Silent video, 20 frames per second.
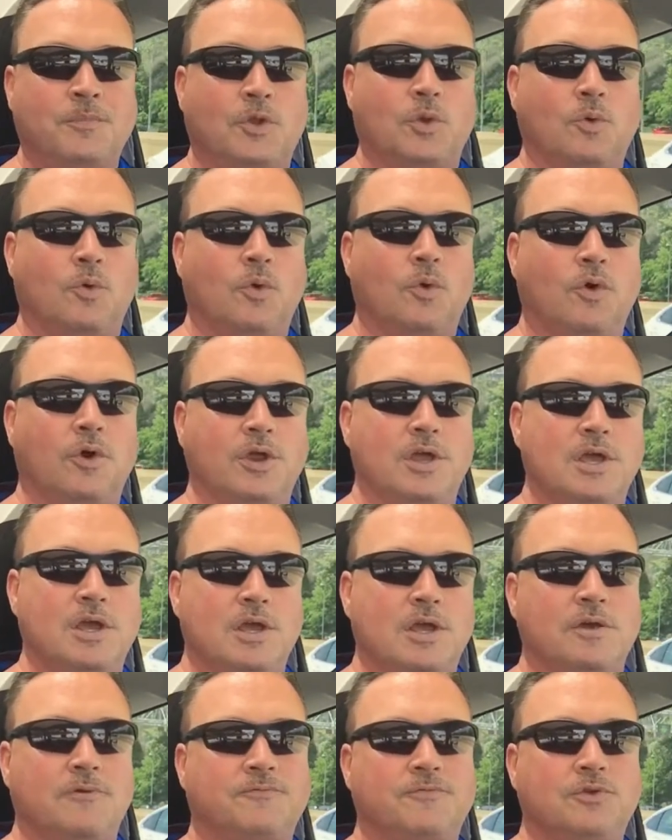or
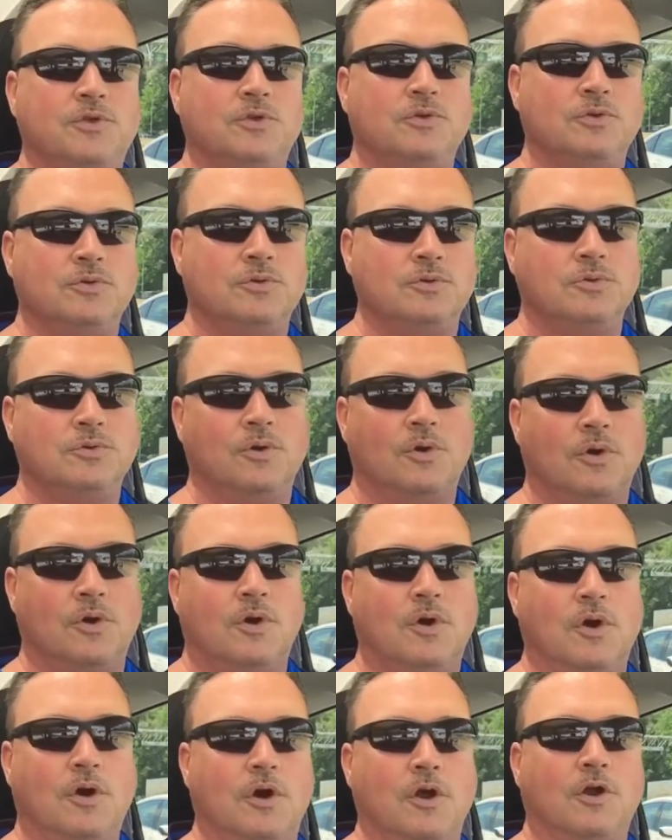if you
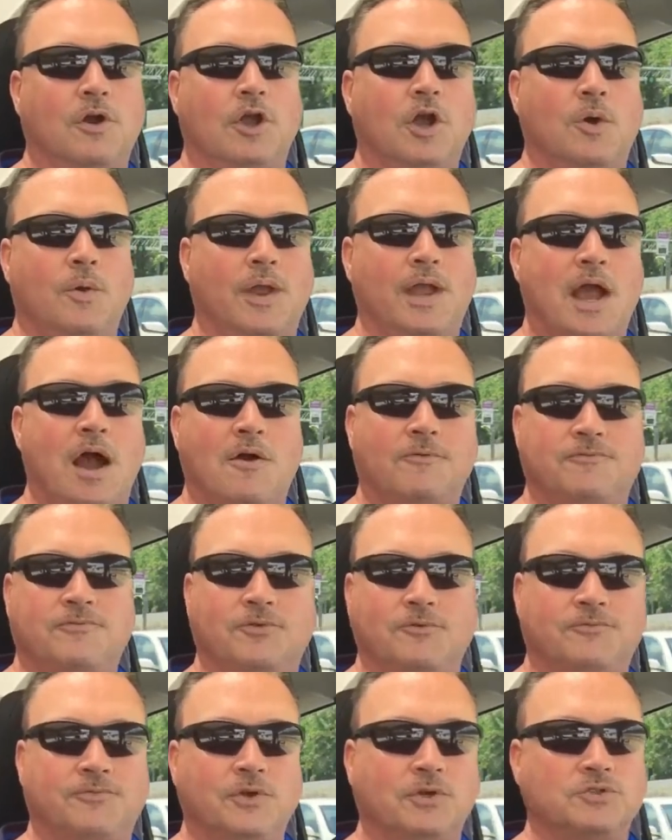are going out
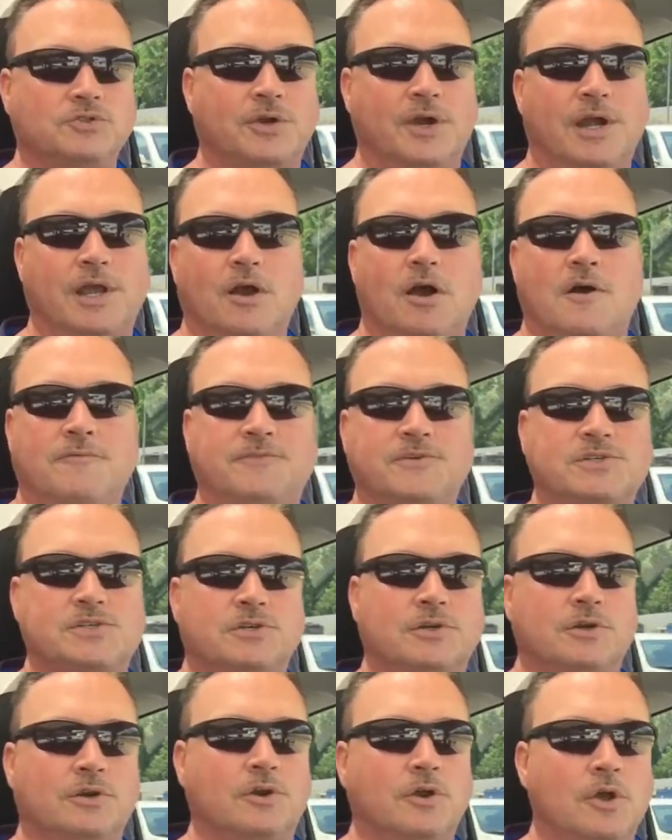for field training
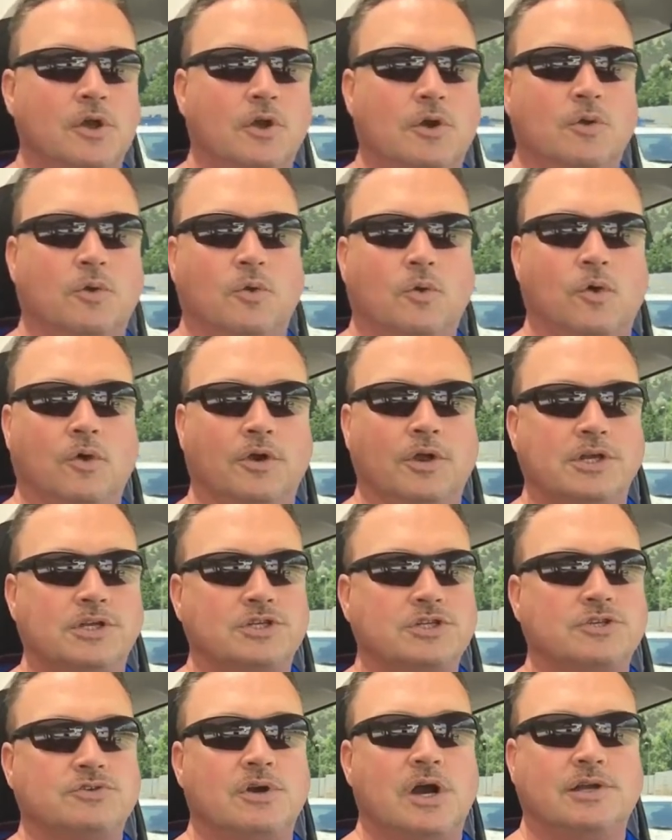officer or
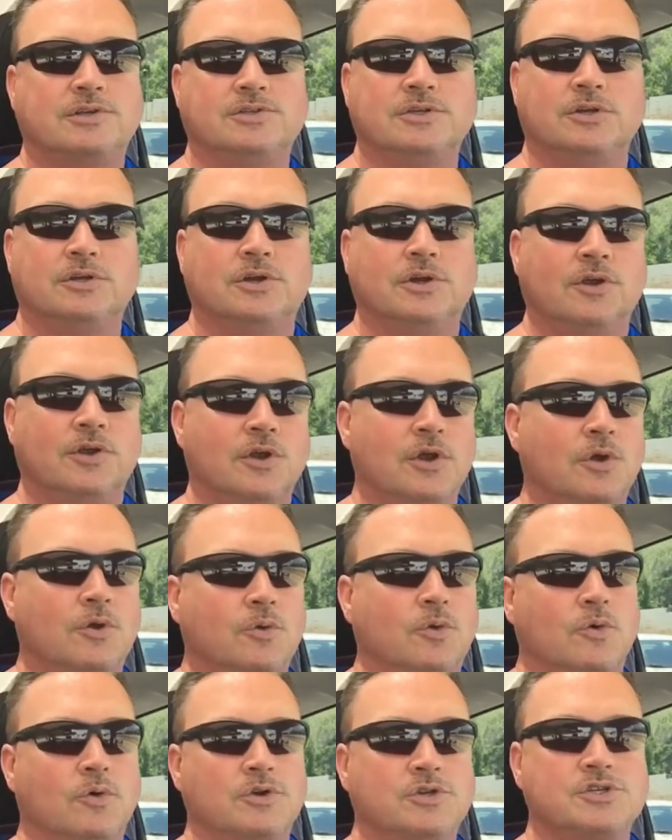instructor
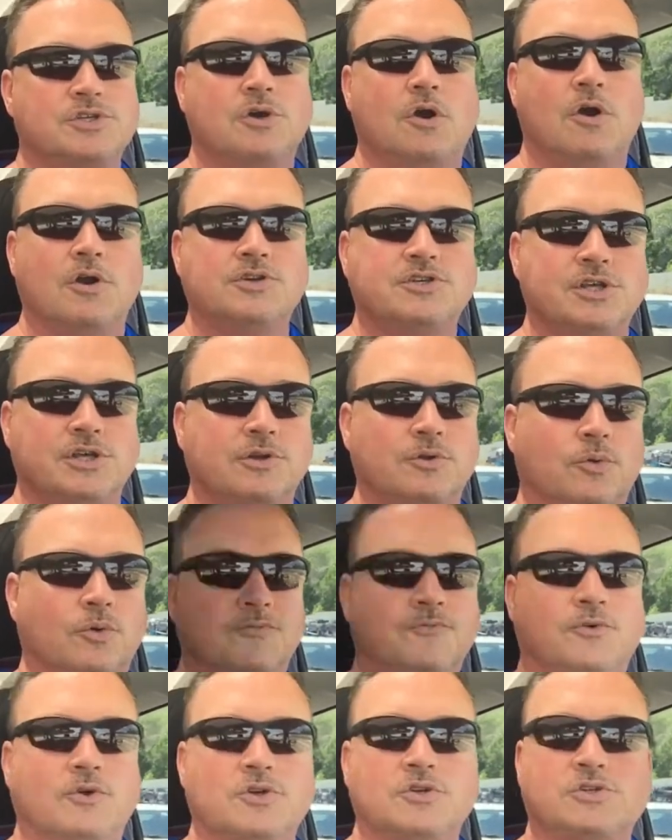or sergeant or
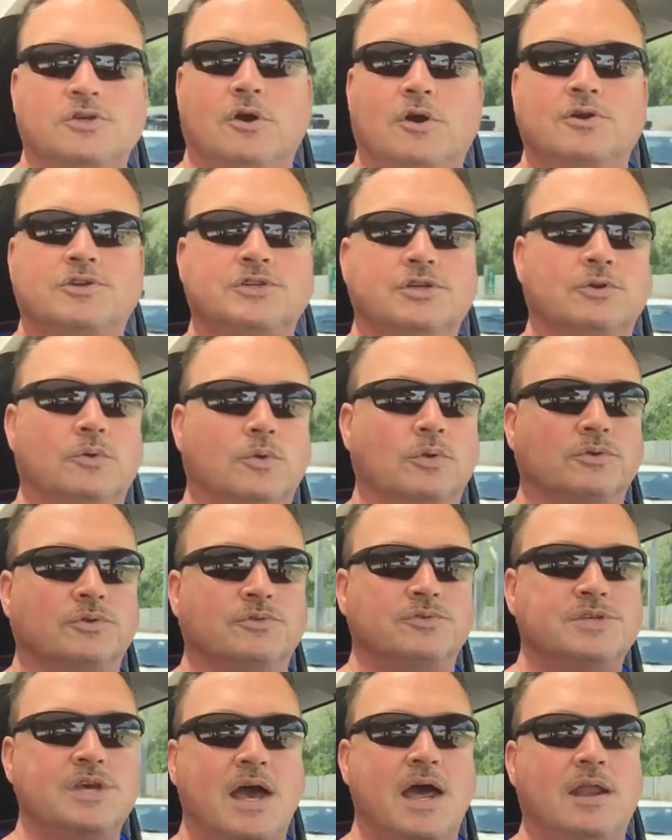first sergeant or
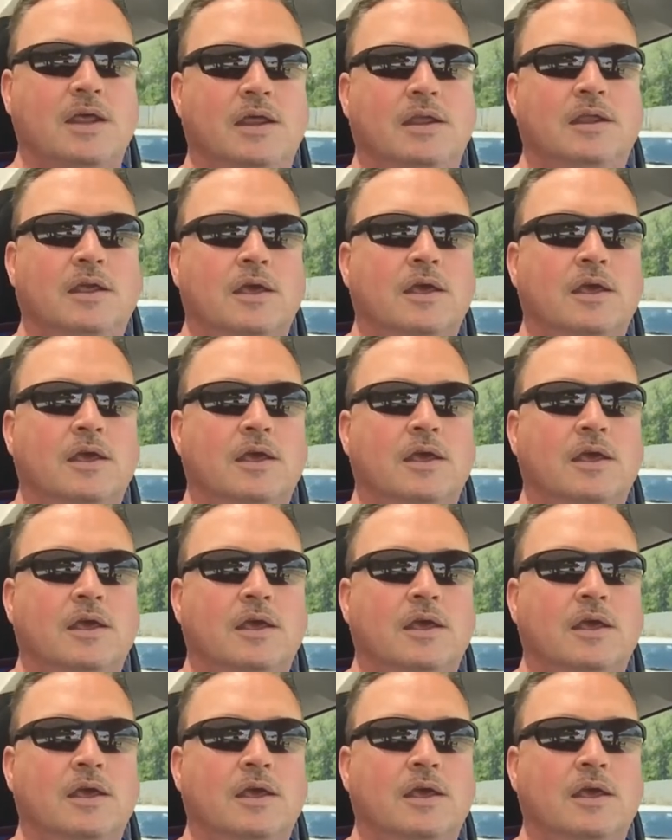lieutenant,